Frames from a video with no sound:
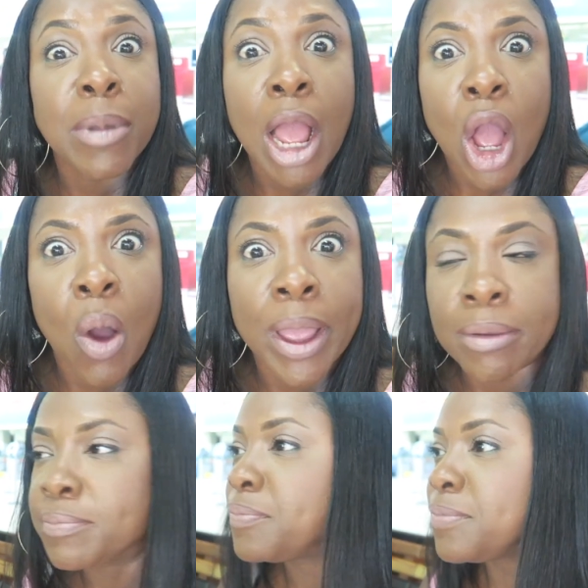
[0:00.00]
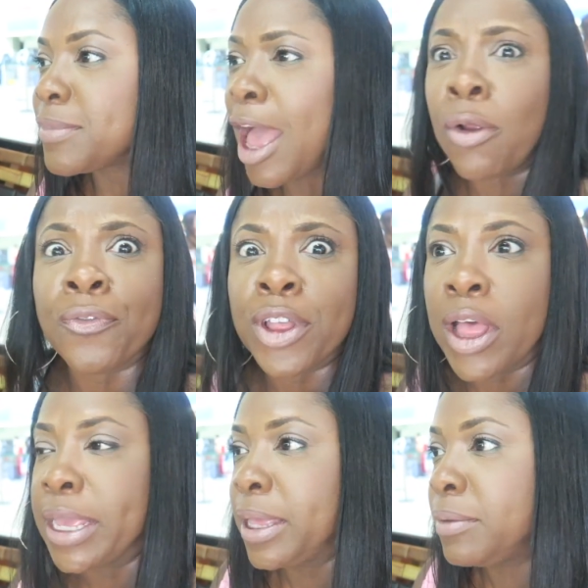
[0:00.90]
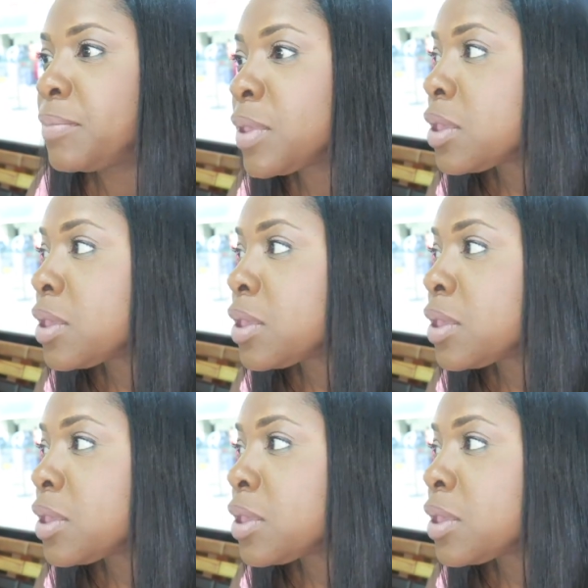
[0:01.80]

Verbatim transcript: I'm not going. I don't feel like it.